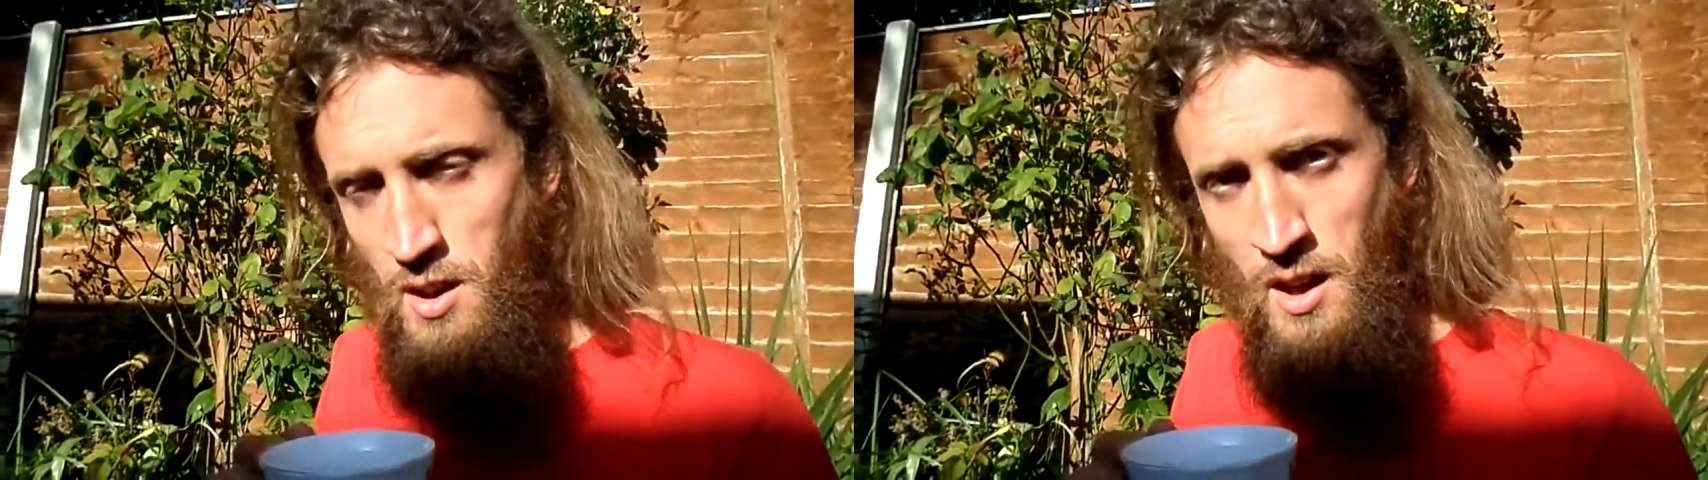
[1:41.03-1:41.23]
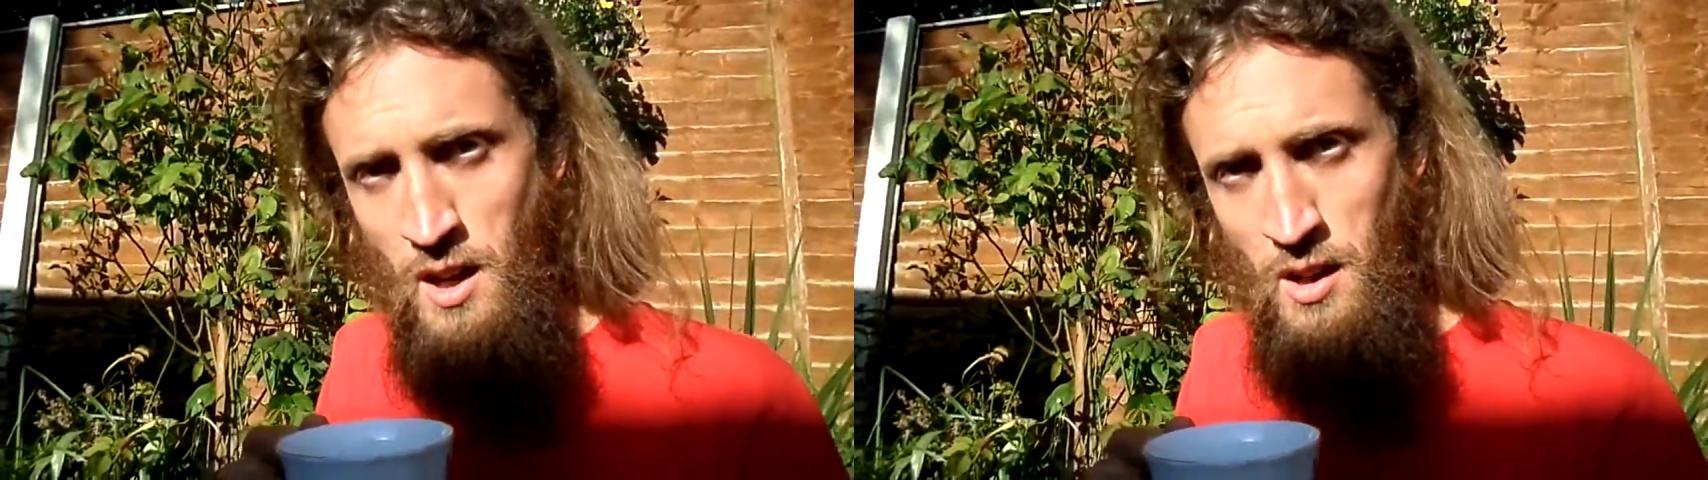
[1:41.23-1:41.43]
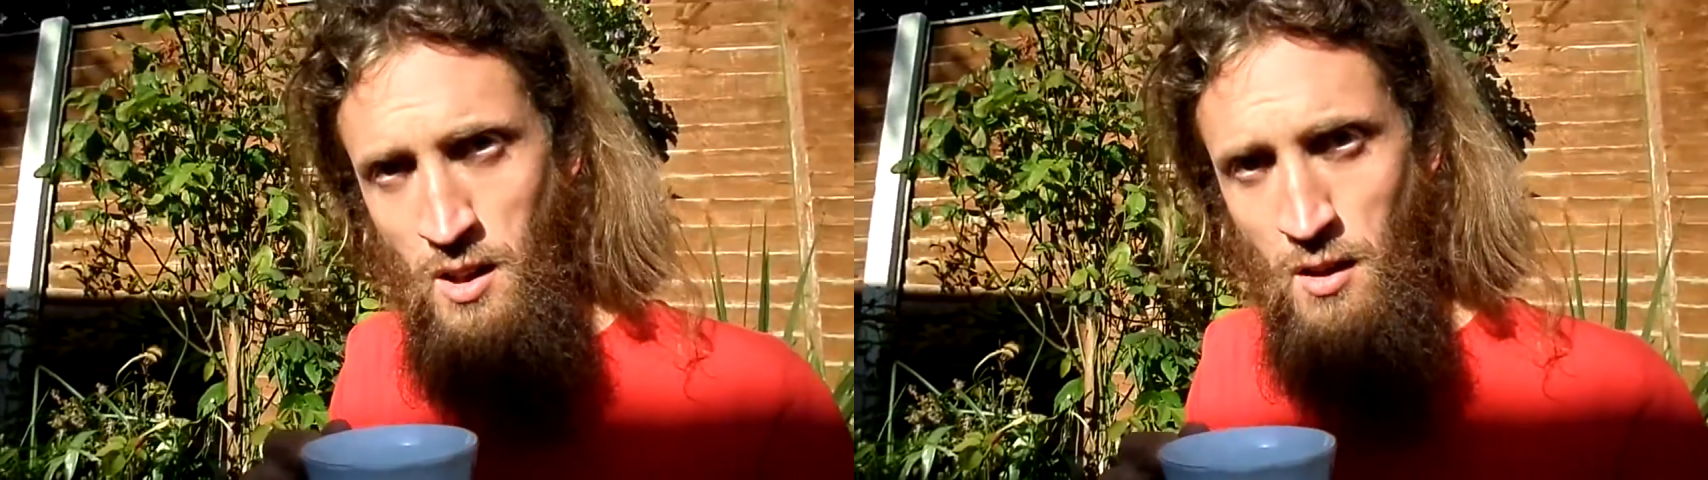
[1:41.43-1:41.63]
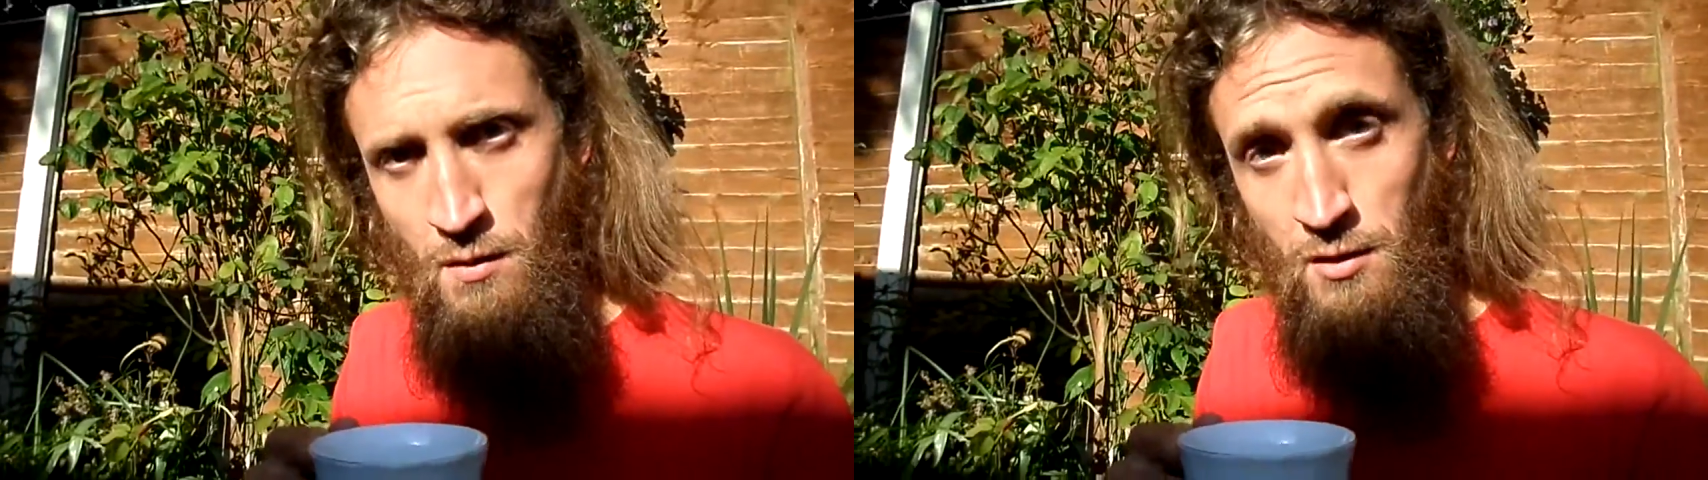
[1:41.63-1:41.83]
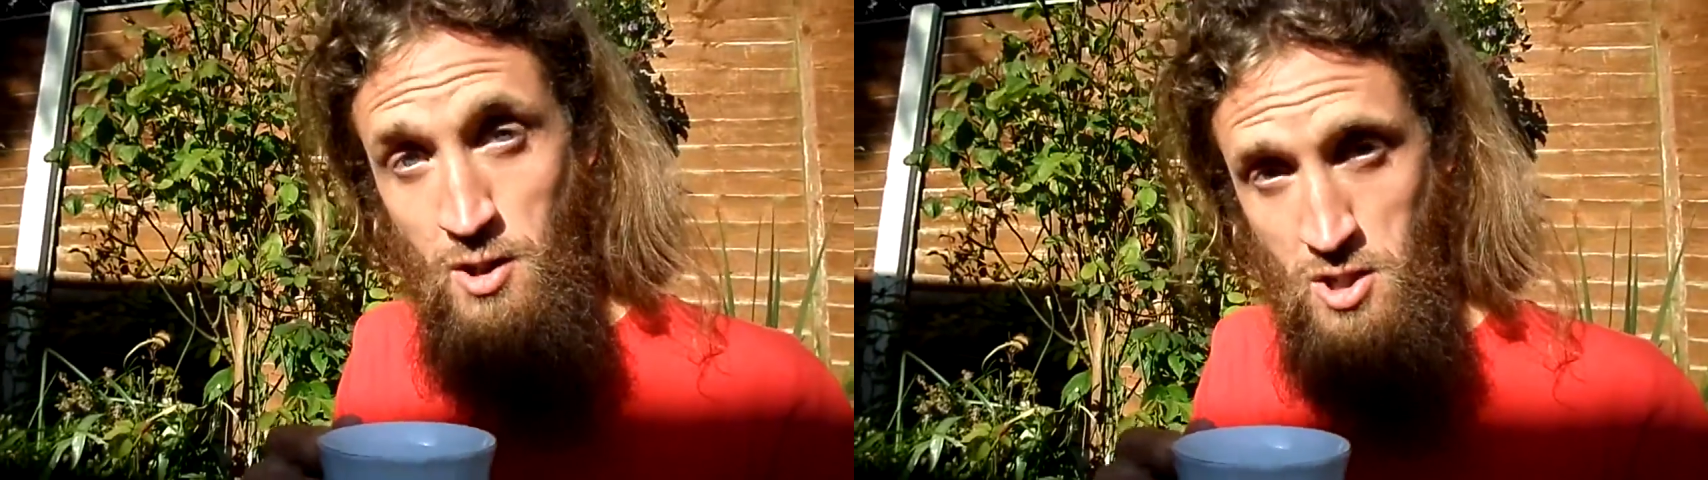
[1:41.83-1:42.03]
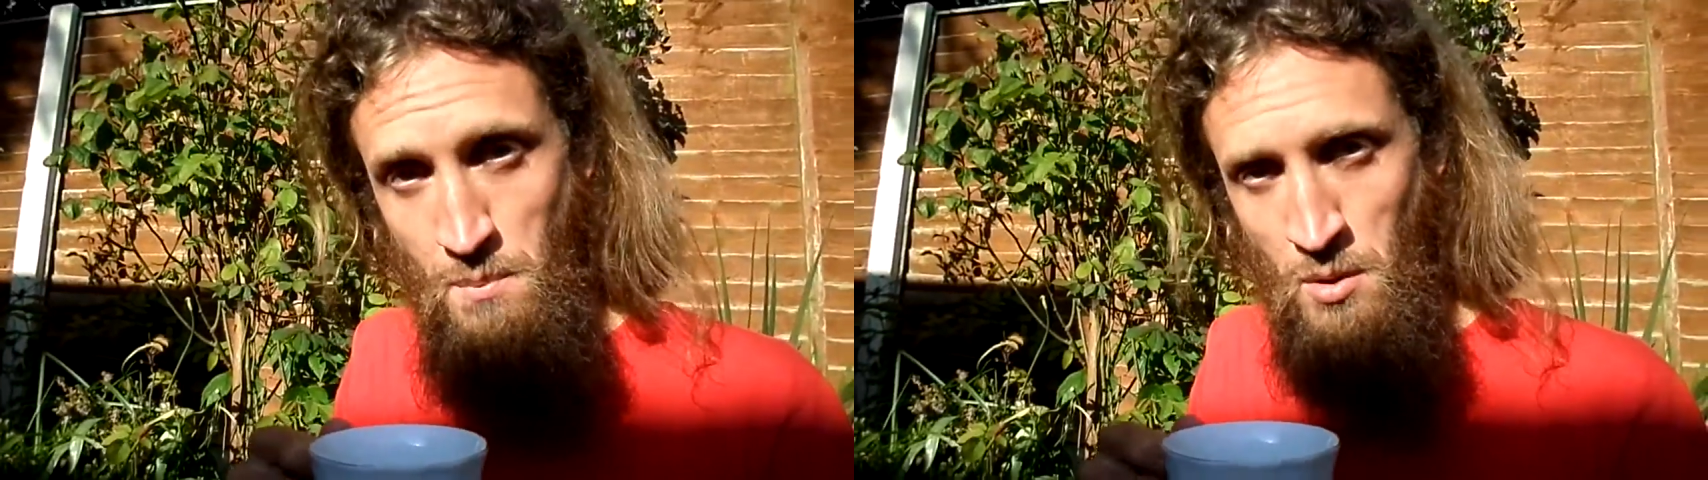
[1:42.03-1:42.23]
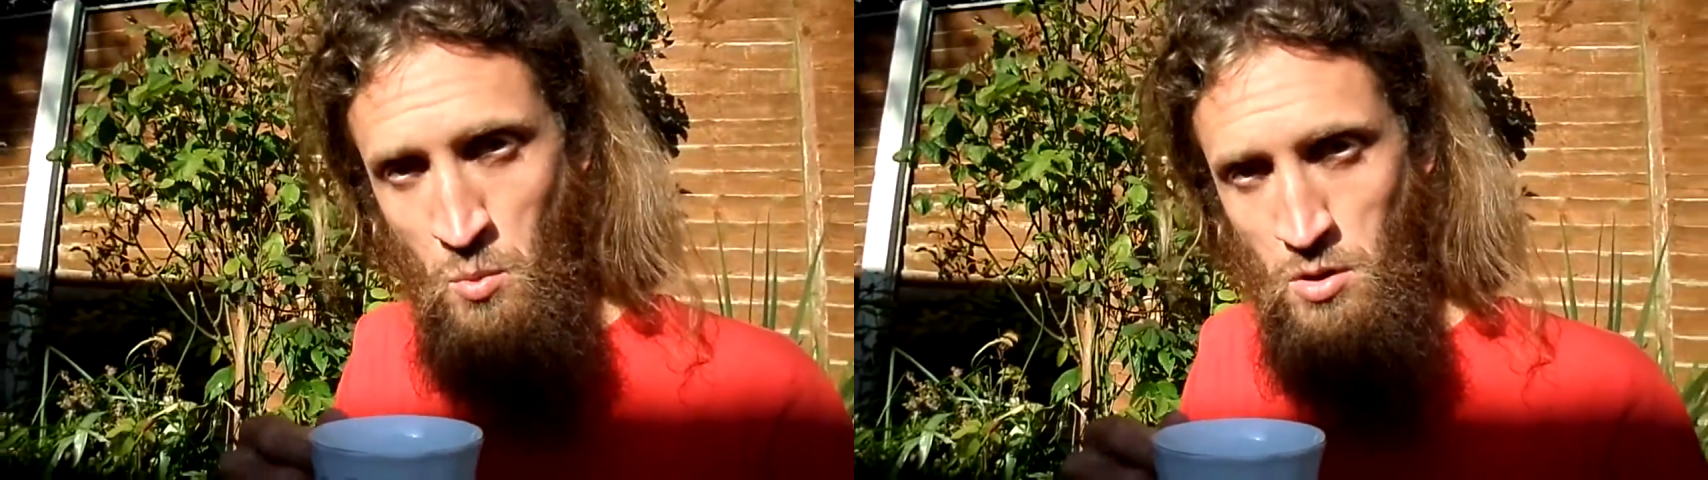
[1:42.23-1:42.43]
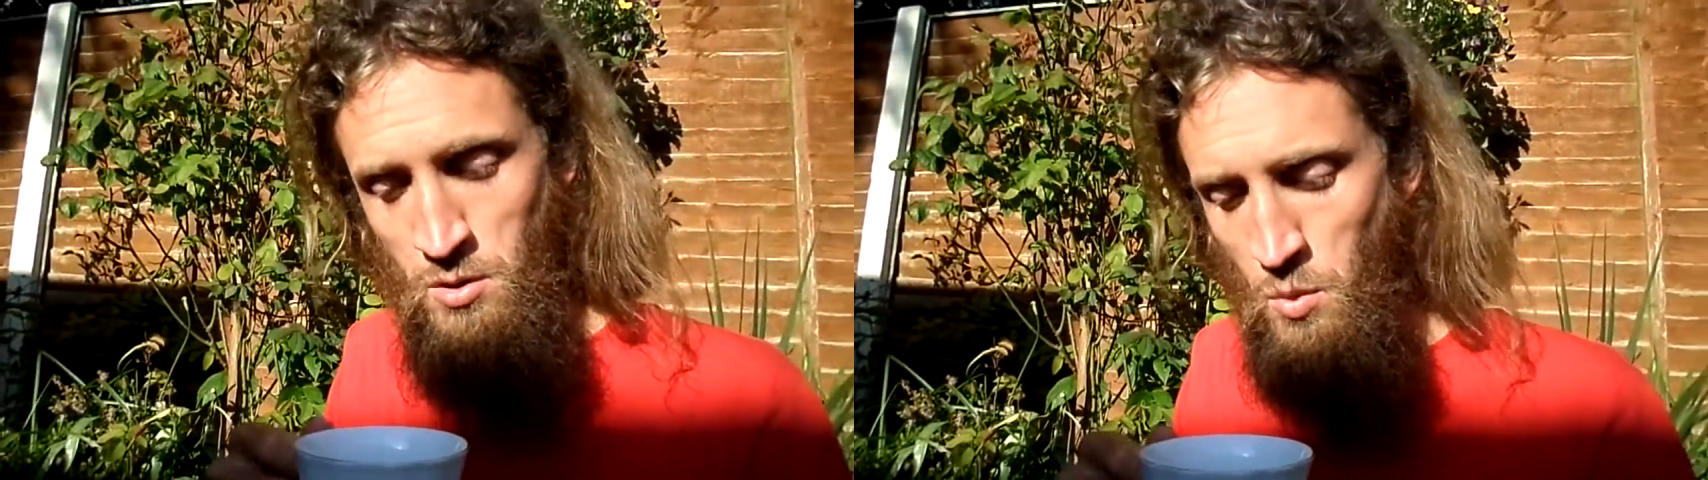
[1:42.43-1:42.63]
you get like free shipping
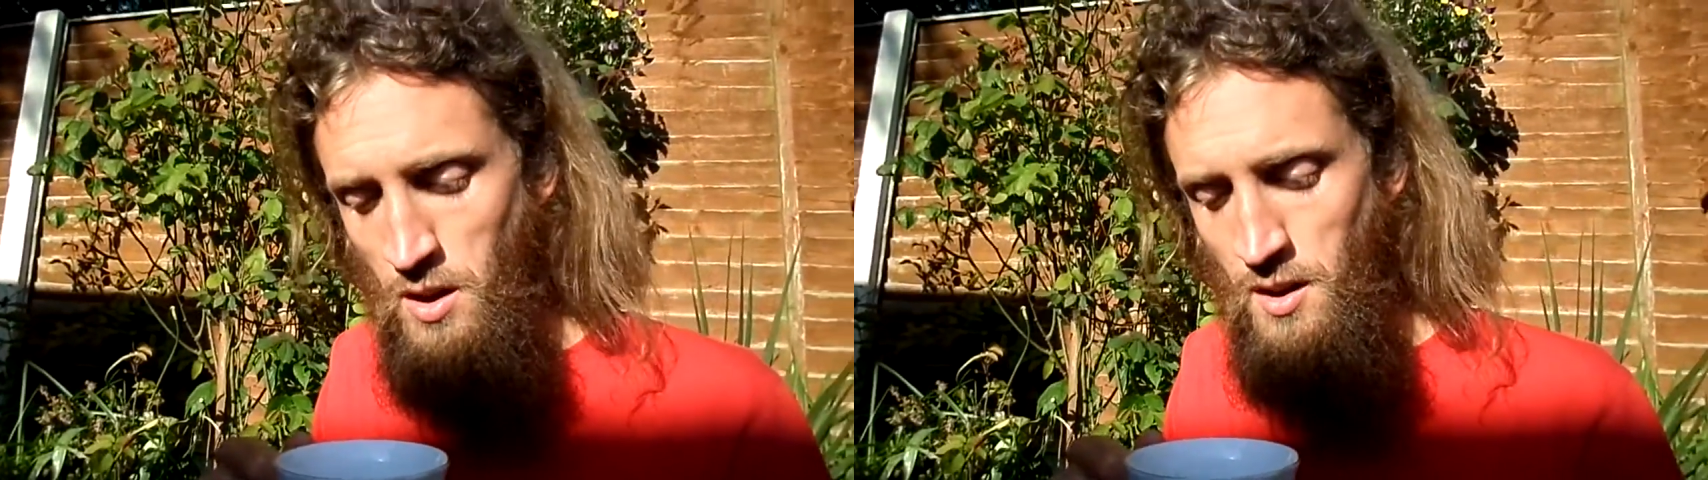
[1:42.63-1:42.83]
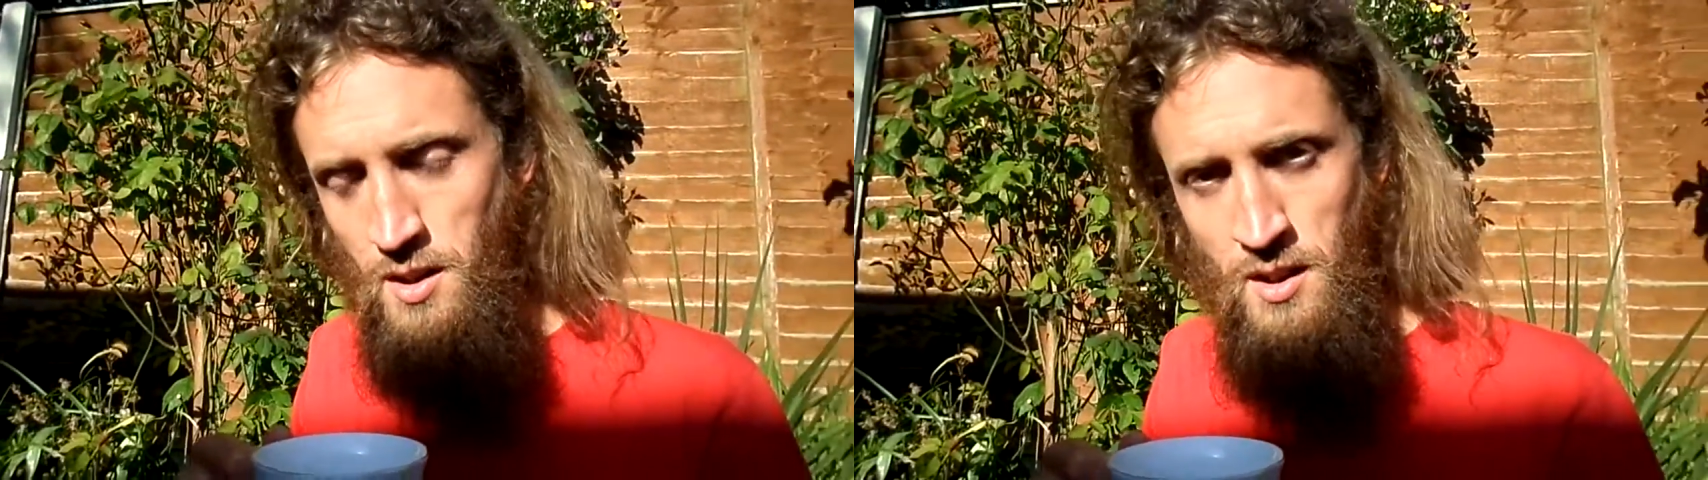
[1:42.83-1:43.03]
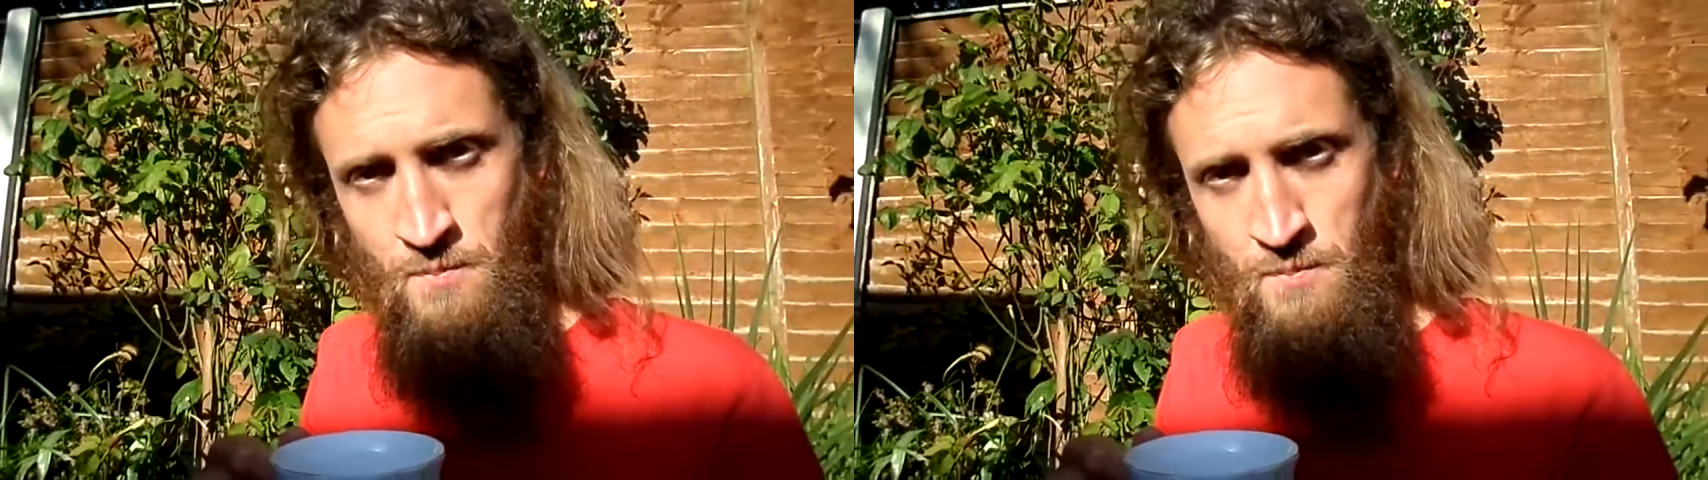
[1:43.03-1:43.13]
worldwide.